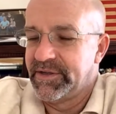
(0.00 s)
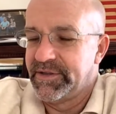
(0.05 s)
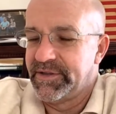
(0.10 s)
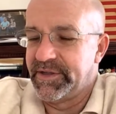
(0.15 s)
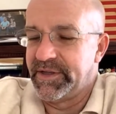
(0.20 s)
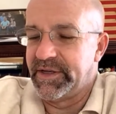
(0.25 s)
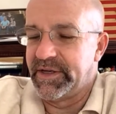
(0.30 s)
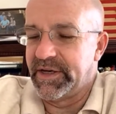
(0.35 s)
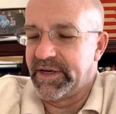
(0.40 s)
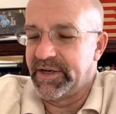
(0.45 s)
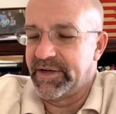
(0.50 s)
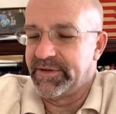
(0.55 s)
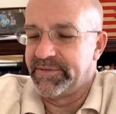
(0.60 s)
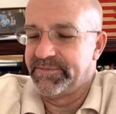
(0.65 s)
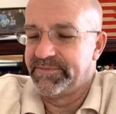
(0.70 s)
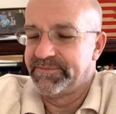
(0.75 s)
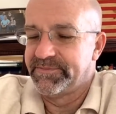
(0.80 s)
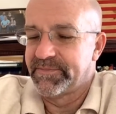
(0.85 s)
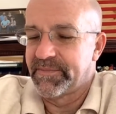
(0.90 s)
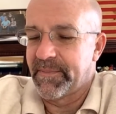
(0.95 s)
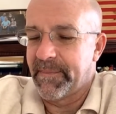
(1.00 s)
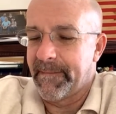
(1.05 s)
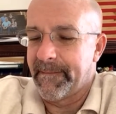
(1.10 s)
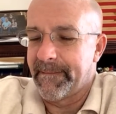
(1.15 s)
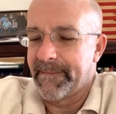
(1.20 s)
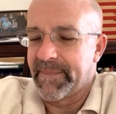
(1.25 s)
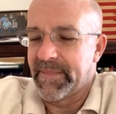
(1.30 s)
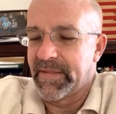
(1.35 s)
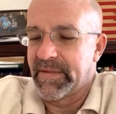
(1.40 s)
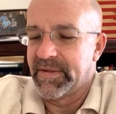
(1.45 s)
the
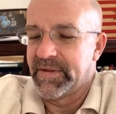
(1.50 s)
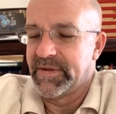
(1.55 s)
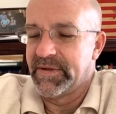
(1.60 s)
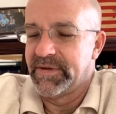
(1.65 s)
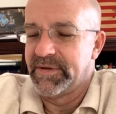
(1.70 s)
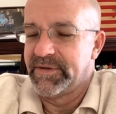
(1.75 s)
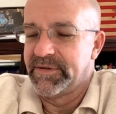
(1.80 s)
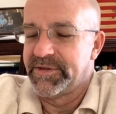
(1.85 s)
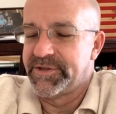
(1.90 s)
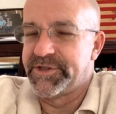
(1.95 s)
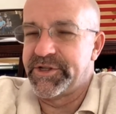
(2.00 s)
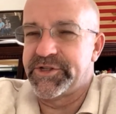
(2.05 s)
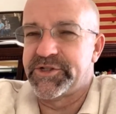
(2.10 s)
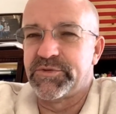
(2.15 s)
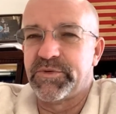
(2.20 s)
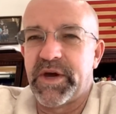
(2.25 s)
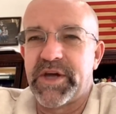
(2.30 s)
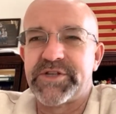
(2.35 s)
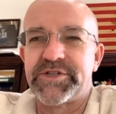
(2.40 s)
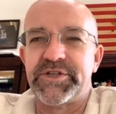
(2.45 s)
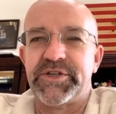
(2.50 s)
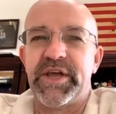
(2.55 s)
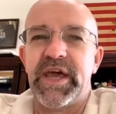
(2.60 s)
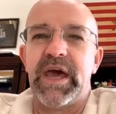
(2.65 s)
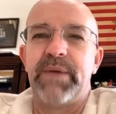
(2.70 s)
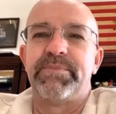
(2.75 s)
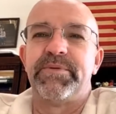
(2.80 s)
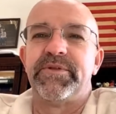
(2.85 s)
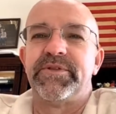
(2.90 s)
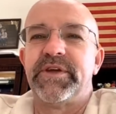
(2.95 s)
situation that
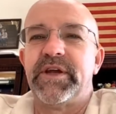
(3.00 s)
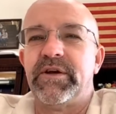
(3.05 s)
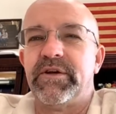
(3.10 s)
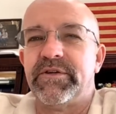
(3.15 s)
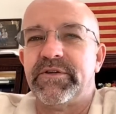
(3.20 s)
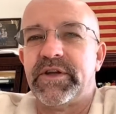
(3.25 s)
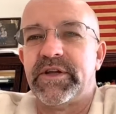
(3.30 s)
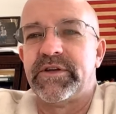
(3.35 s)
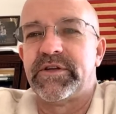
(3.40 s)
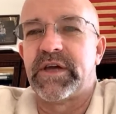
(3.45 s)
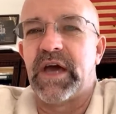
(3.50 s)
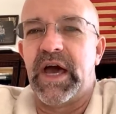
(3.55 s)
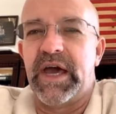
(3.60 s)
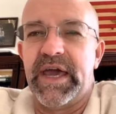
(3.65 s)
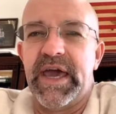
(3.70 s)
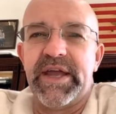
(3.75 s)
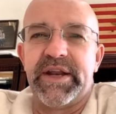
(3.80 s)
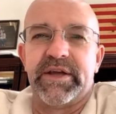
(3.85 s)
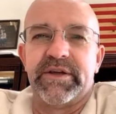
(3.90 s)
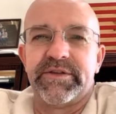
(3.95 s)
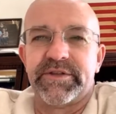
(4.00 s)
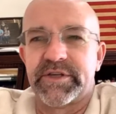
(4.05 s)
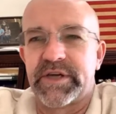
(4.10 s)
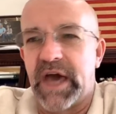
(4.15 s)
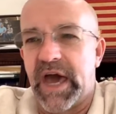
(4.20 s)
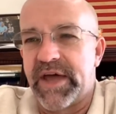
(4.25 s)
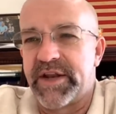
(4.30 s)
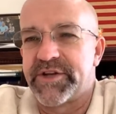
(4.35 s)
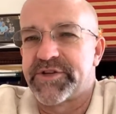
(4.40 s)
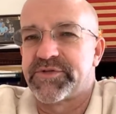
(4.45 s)
happened there in Guyana, the
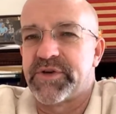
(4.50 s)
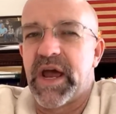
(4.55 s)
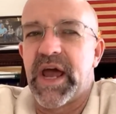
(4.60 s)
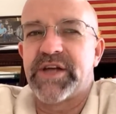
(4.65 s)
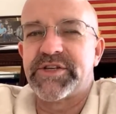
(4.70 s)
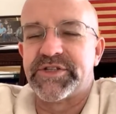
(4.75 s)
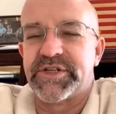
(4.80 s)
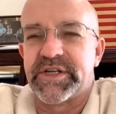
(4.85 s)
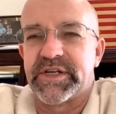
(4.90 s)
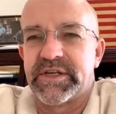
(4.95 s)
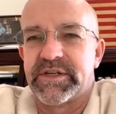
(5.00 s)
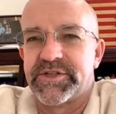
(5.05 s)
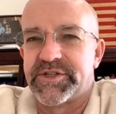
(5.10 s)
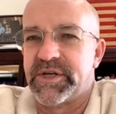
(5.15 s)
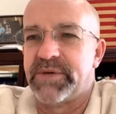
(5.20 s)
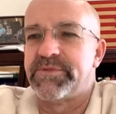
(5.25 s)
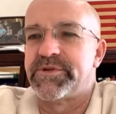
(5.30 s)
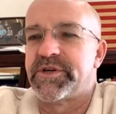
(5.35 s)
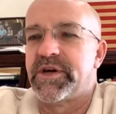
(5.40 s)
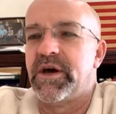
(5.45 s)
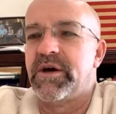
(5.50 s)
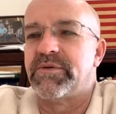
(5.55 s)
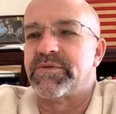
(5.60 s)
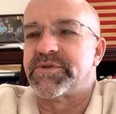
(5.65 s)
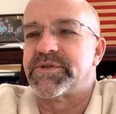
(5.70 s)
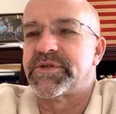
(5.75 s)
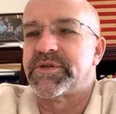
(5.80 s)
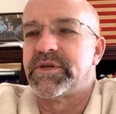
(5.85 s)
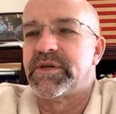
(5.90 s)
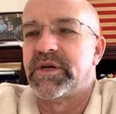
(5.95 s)
Guyana tragedy, Jim
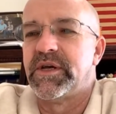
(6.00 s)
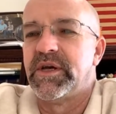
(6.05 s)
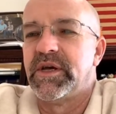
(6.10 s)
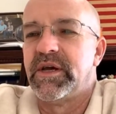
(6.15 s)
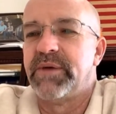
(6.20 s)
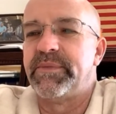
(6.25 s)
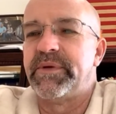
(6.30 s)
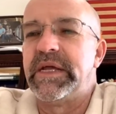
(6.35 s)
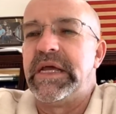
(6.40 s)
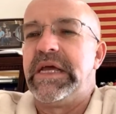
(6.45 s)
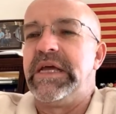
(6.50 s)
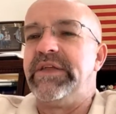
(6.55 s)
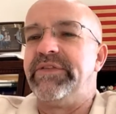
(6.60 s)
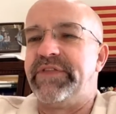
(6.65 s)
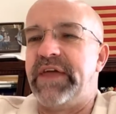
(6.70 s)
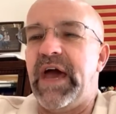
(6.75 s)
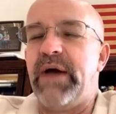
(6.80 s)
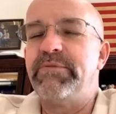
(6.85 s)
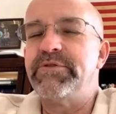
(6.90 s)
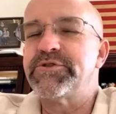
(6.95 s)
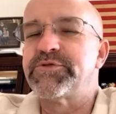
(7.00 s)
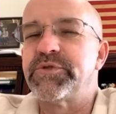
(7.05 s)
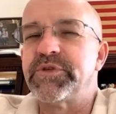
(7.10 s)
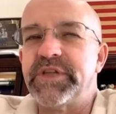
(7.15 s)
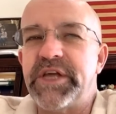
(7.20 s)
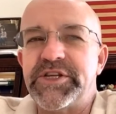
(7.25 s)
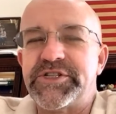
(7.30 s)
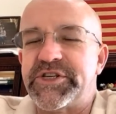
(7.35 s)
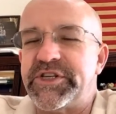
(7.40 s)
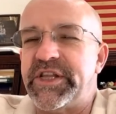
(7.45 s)
Jones. I mean, that was
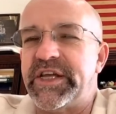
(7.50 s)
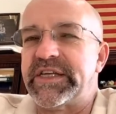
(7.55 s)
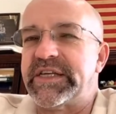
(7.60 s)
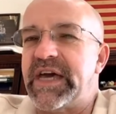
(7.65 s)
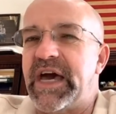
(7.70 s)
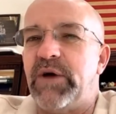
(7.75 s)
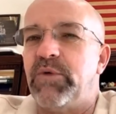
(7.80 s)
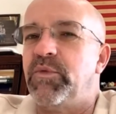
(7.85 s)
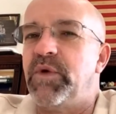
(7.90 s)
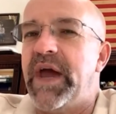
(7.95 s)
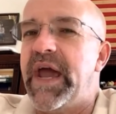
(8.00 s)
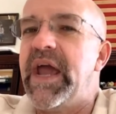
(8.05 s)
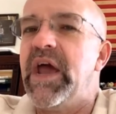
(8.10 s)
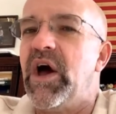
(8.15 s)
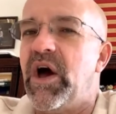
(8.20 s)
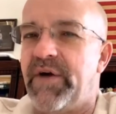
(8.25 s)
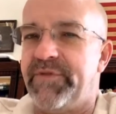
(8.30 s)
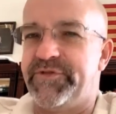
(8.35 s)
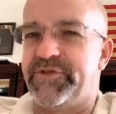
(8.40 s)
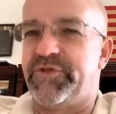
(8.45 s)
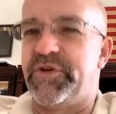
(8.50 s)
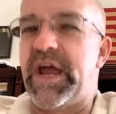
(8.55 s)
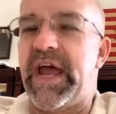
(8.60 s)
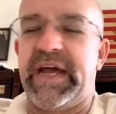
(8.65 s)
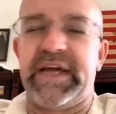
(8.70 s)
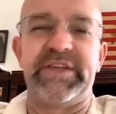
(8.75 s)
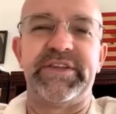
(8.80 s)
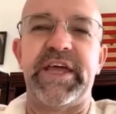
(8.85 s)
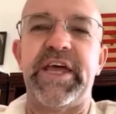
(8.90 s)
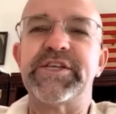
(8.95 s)
religion that got way off
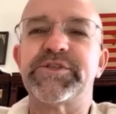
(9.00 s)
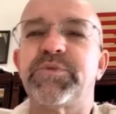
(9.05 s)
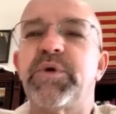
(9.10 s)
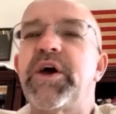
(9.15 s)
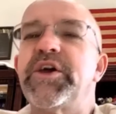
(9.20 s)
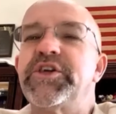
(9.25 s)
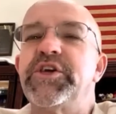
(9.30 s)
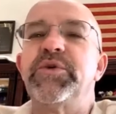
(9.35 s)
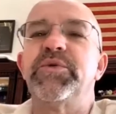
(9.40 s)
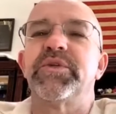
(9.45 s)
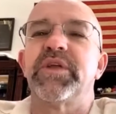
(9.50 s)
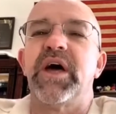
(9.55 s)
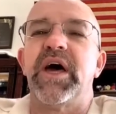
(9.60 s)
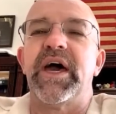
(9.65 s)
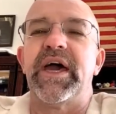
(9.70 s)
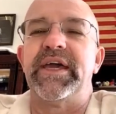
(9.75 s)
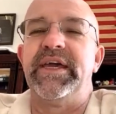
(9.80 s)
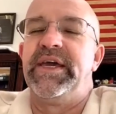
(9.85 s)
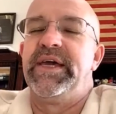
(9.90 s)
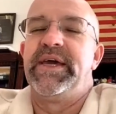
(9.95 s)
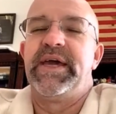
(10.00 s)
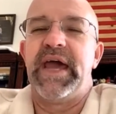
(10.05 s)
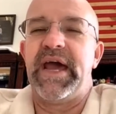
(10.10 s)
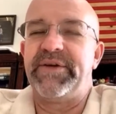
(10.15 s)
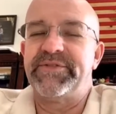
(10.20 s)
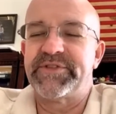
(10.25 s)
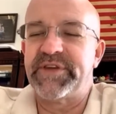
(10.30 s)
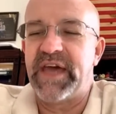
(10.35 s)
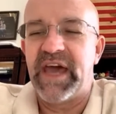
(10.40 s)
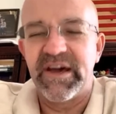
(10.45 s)
track. And that's why you and I
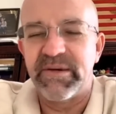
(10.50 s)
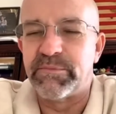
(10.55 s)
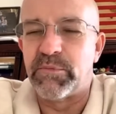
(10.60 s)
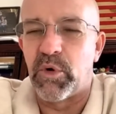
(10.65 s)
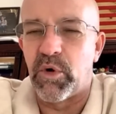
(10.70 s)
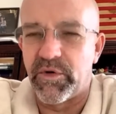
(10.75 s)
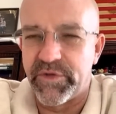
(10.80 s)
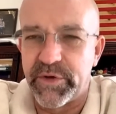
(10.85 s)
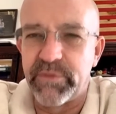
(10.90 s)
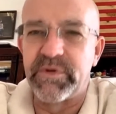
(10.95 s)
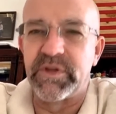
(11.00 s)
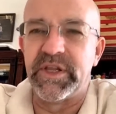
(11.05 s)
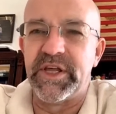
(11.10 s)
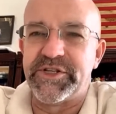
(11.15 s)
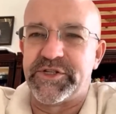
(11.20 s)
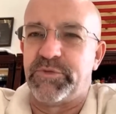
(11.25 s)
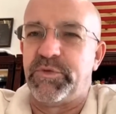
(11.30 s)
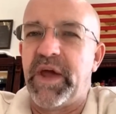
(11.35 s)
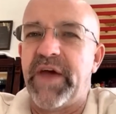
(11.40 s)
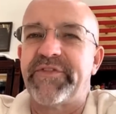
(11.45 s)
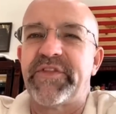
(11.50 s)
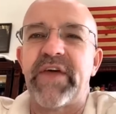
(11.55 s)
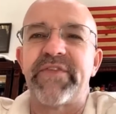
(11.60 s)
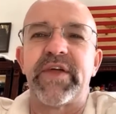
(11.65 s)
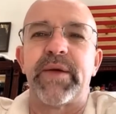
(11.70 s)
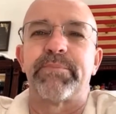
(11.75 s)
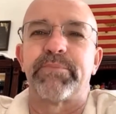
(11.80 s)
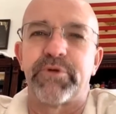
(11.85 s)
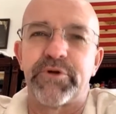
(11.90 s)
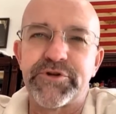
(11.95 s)
have to have more than religion. We have to have
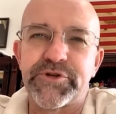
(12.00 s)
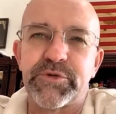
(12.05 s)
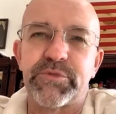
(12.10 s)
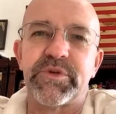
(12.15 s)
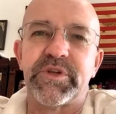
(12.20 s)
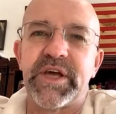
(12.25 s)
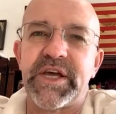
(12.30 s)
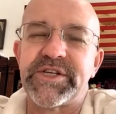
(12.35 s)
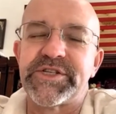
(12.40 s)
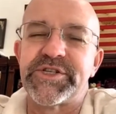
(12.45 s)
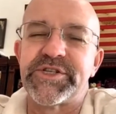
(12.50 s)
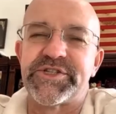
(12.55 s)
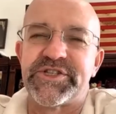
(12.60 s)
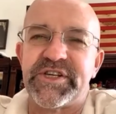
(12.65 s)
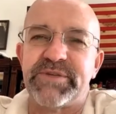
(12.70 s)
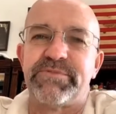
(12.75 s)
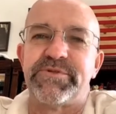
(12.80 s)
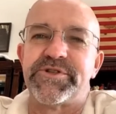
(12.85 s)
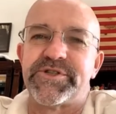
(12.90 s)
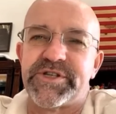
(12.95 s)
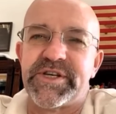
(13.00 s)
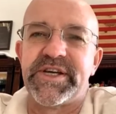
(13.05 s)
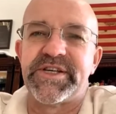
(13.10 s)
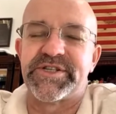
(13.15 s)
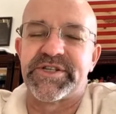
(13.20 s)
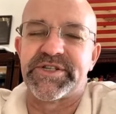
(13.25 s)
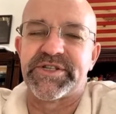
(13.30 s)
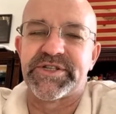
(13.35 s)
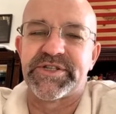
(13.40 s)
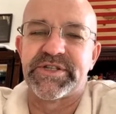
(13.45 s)
that personal relationship with
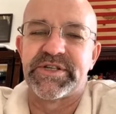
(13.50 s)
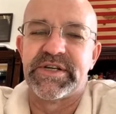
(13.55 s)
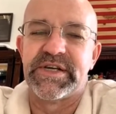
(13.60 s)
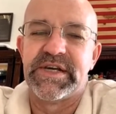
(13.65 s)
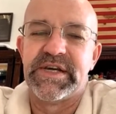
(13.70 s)
Jesus.